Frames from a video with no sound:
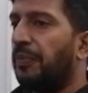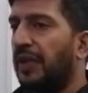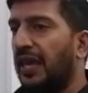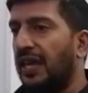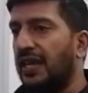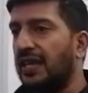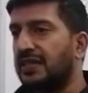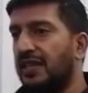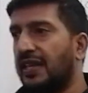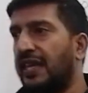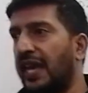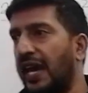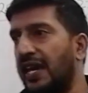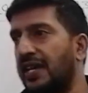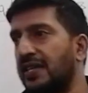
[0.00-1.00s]
BPA is a
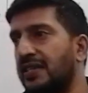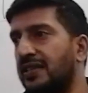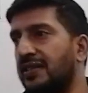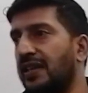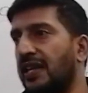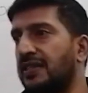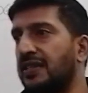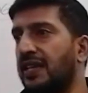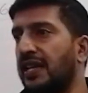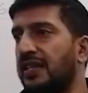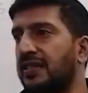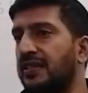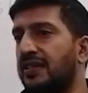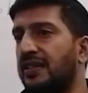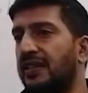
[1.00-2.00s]
gas. It's
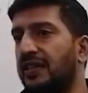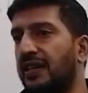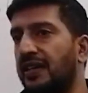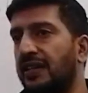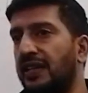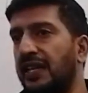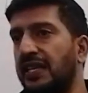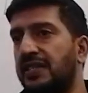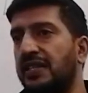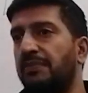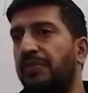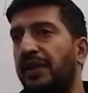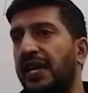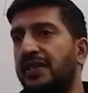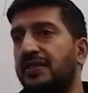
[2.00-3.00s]
gas uh, released
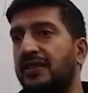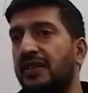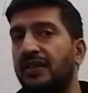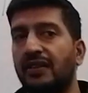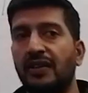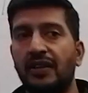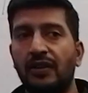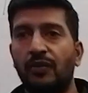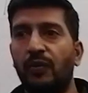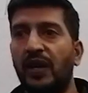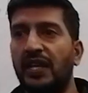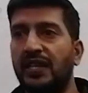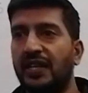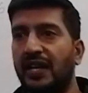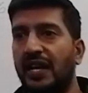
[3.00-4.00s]
in plastic
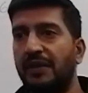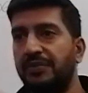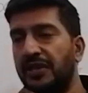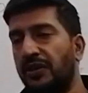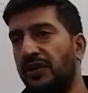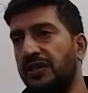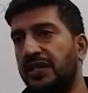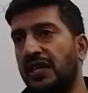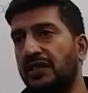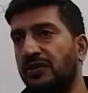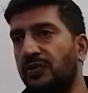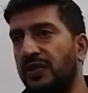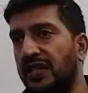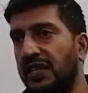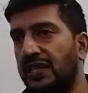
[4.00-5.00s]
when it comes in
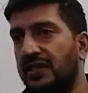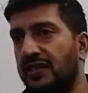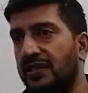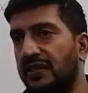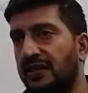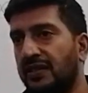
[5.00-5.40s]
contact with heat.